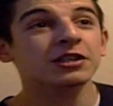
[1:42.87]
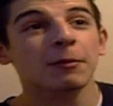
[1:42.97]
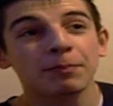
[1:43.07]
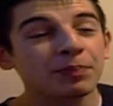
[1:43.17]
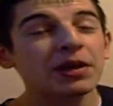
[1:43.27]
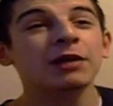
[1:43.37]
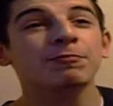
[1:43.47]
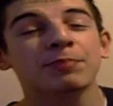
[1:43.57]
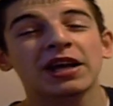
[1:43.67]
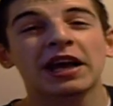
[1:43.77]
a
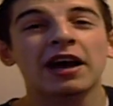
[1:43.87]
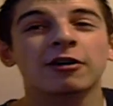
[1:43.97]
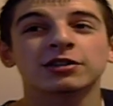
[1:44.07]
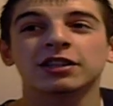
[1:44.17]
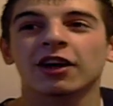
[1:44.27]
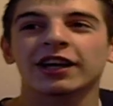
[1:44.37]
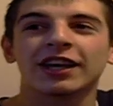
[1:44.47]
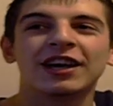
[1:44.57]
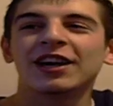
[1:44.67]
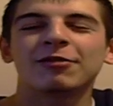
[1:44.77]
big house, and,
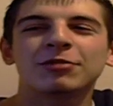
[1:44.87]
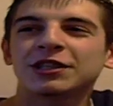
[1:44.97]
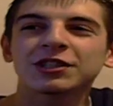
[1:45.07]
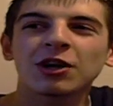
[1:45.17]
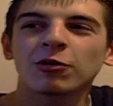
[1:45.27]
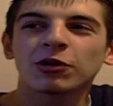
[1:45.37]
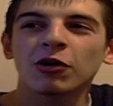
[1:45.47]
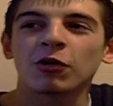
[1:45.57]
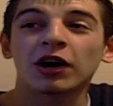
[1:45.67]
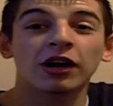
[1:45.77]
like, it'd be so
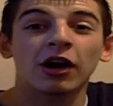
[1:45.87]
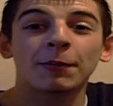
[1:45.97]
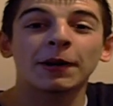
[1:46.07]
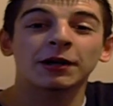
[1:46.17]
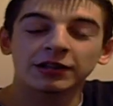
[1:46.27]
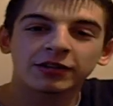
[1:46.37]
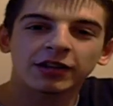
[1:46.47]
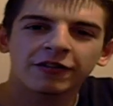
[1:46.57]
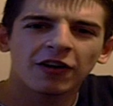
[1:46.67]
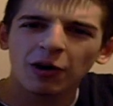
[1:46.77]
cool, but
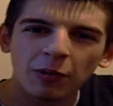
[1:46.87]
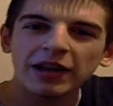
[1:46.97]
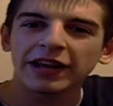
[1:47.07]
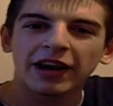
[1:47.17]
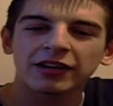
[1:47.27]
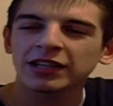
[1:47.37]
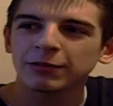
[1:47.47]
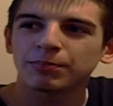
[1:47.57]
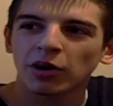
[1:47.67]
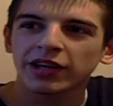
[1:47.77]
if I went now, I'd
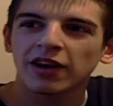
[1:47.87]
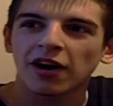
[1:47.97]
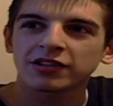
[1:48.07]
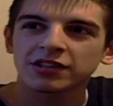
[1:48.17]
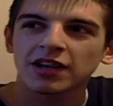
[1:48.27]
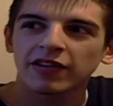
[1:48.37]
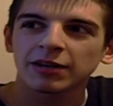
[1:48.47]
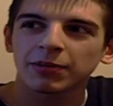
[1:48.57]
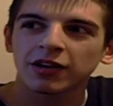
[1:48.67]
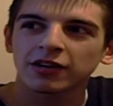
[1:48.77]
need bodyguards or
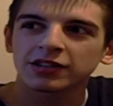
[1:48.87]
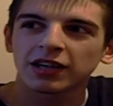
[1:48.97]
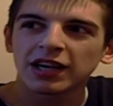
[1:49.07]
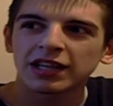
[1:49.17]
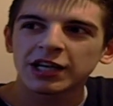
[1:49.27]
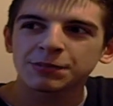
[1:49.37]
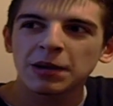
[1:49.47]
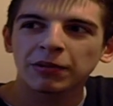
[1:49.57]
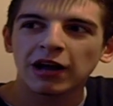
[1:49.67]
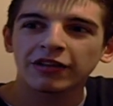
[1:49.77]
something, because there's
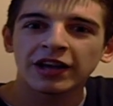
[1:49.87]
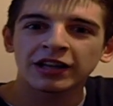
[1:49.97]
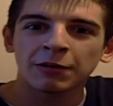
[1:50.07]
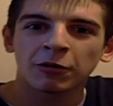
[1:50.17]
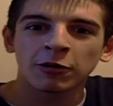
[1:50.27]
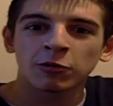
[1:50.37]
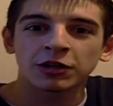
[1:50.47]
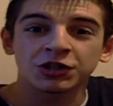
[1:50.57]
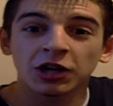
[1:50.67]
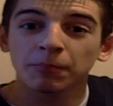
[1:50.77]
people out there that probably
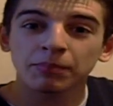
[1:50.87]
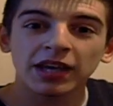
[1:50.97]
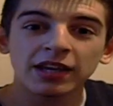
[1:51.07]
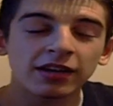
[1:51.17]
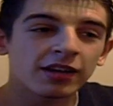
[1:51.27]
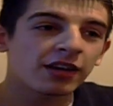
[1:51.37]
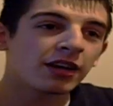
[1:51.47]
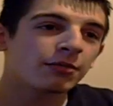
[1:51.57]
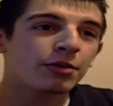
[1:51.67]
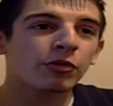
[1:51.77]
want to jump me,
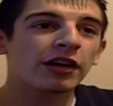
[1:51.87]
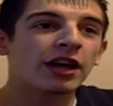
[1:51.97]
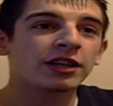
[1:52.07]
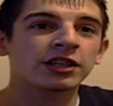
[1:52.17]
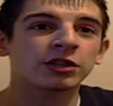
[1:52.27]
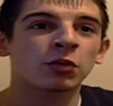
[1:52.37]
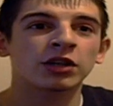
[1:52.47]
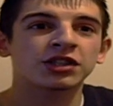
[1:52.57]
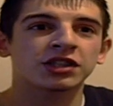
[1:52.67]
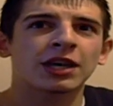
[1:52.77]
people out there that don't
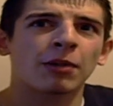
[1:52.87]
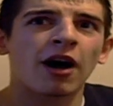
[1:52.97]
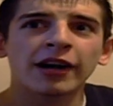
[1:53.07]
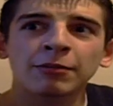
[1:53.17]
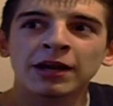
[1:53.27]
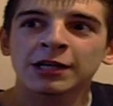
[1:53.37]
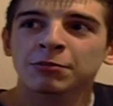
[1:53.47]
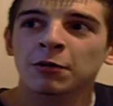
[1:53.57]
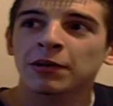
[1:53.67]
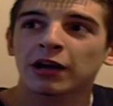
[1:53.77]
want to just keep hugging me, there's
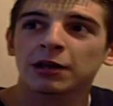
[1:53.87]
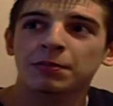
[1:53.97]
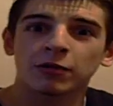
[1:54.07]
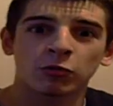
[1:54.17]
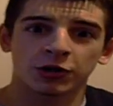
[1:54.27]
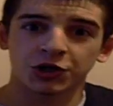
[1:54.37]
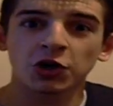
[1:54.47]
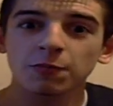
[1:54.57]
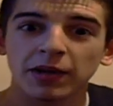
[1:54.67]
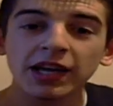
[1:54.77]
probably out there people that want to
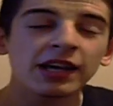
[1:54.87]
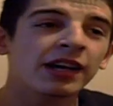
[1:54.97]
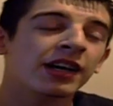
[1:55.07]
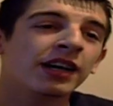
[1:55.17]
shoot me.